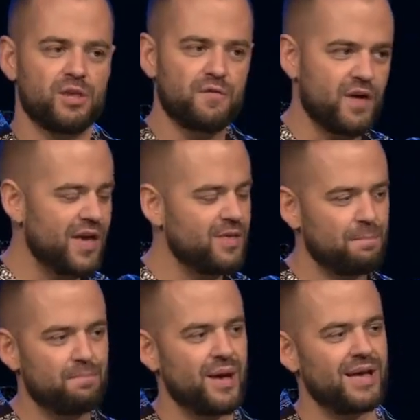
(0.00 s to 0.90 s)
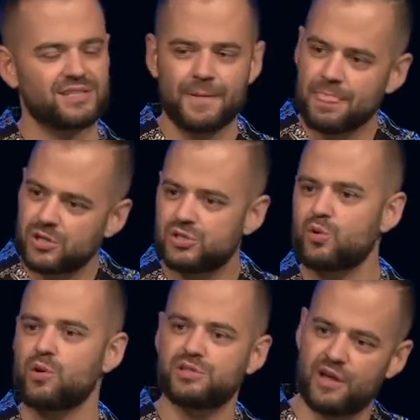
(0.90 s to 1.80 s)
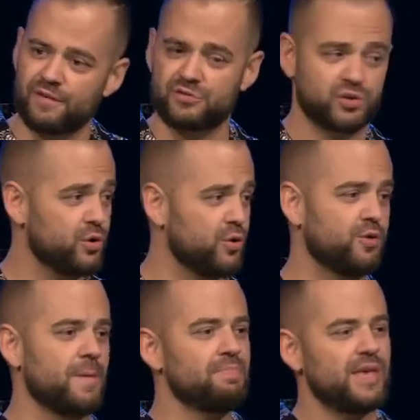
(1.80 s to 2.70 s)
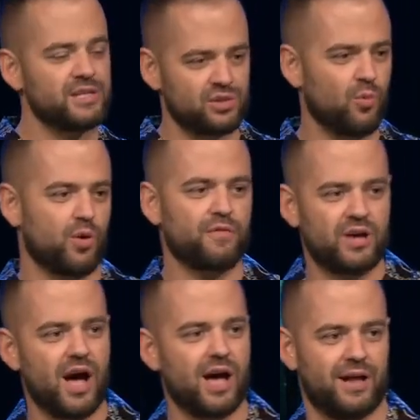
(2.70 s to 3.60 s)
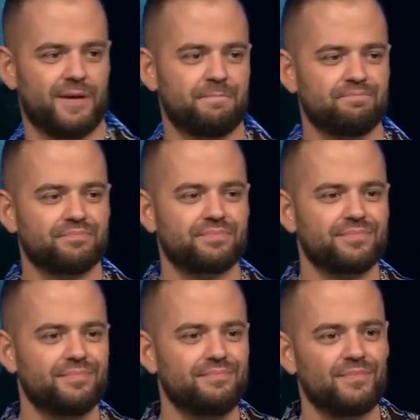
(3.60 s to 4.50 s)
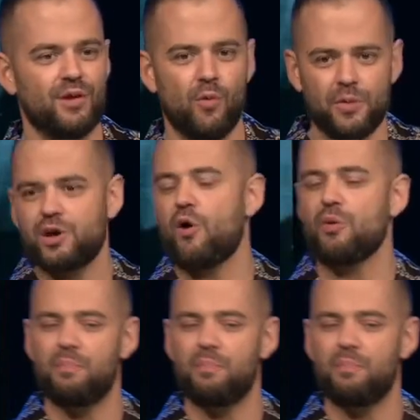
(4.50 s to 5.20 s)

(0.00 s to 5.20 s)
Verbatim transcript: You find the best source of truth is the Word of God, what we call the